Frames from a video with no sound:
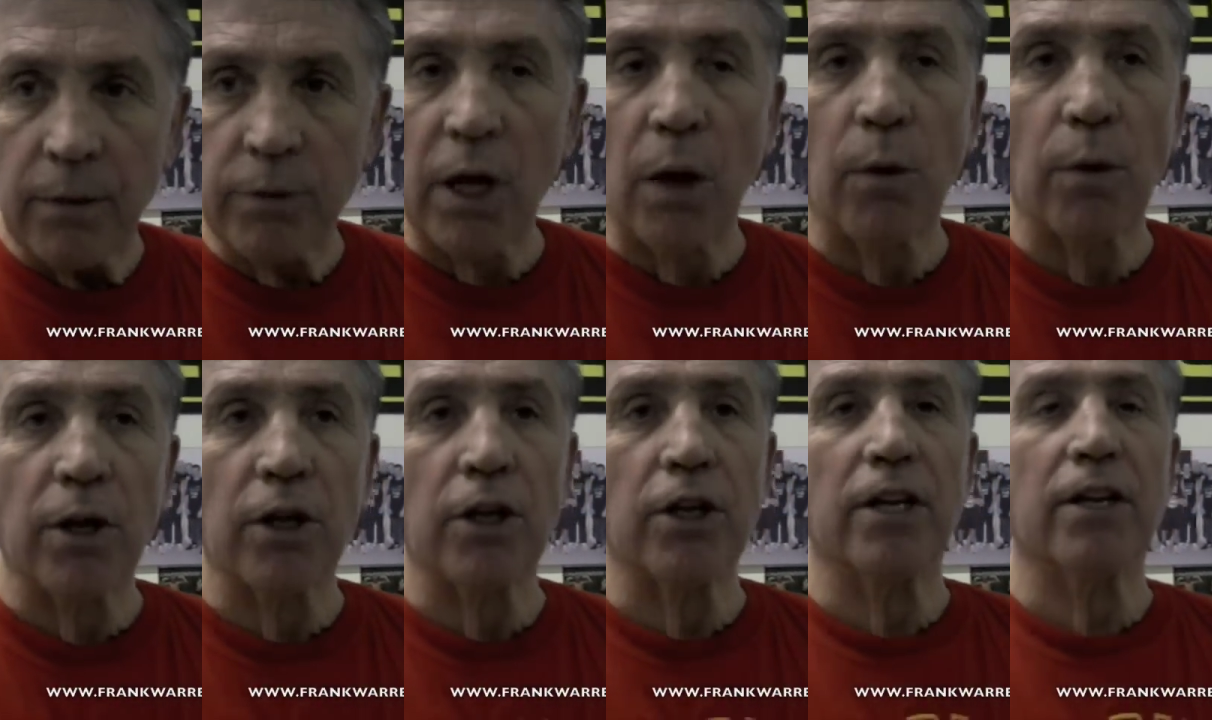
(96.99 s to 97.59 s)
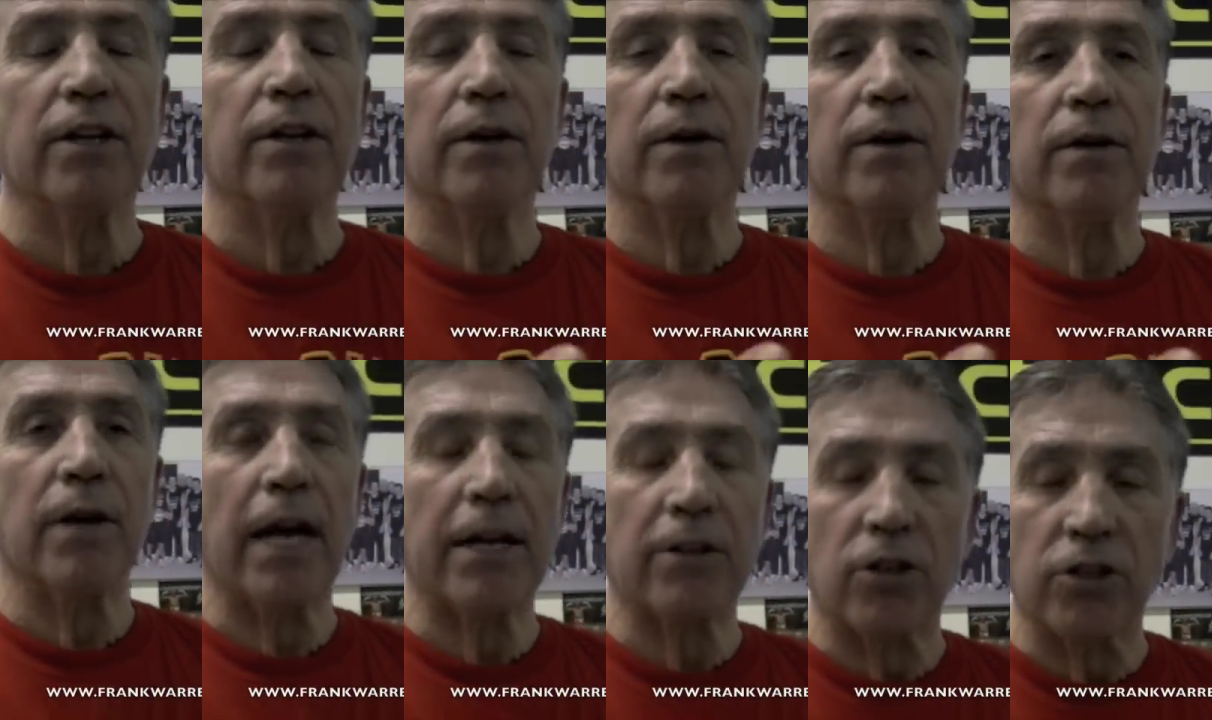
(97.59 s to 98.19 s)
Don't want to,
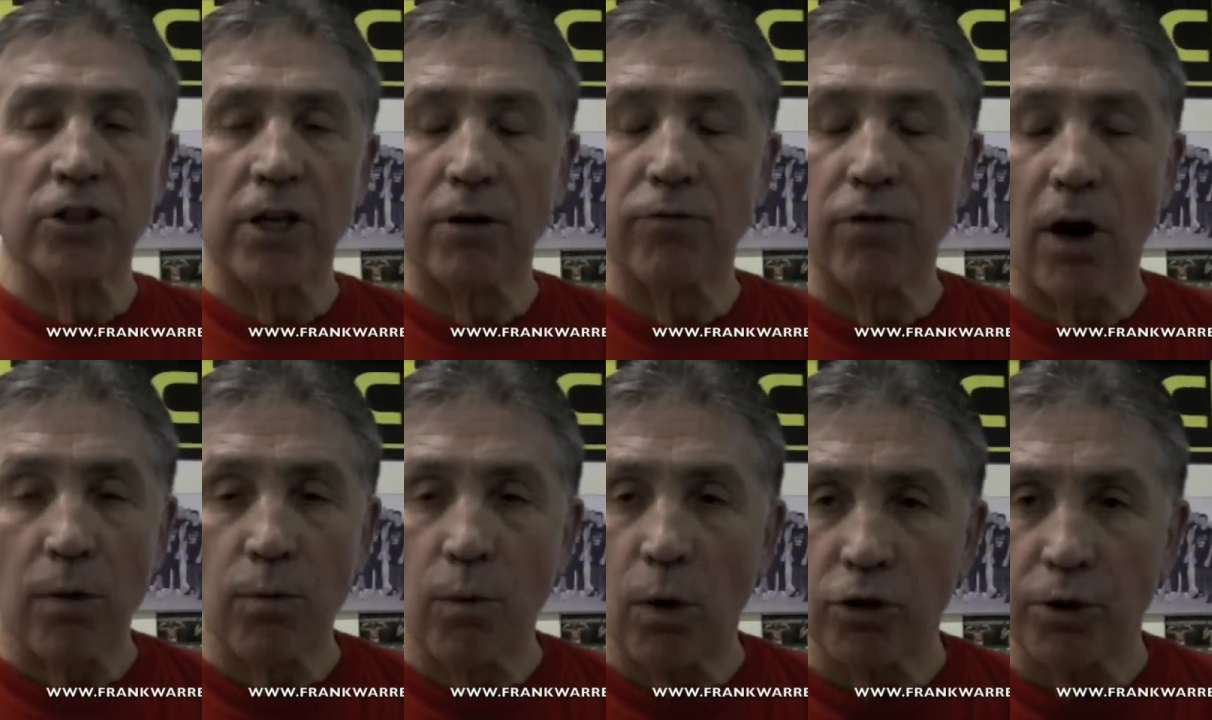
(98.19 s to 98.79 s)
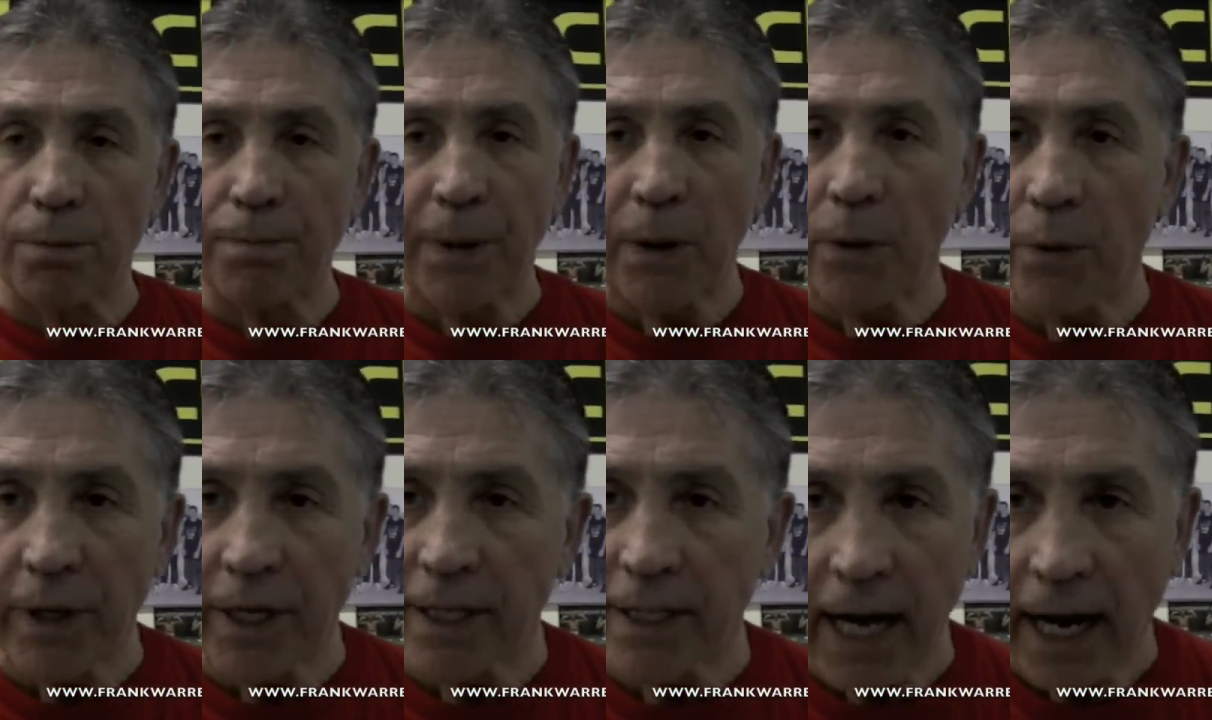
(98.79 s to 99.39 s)
as I say, Rome wasn't
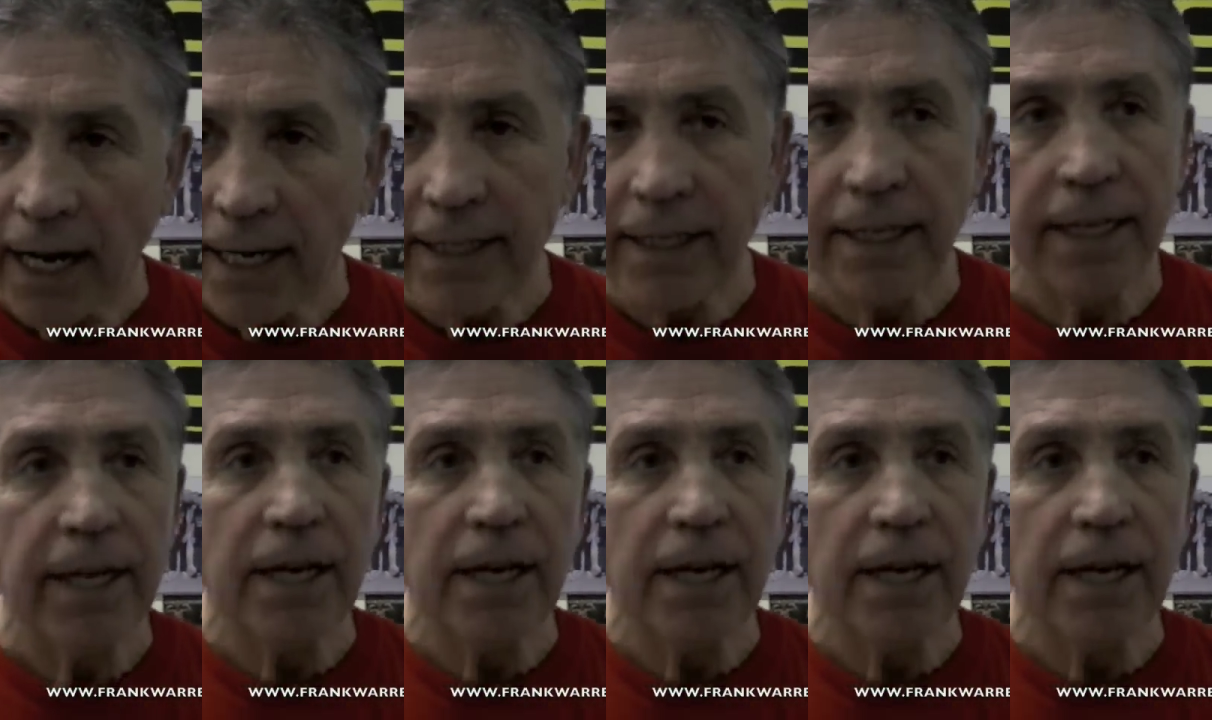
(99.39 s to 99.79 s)
built on a day.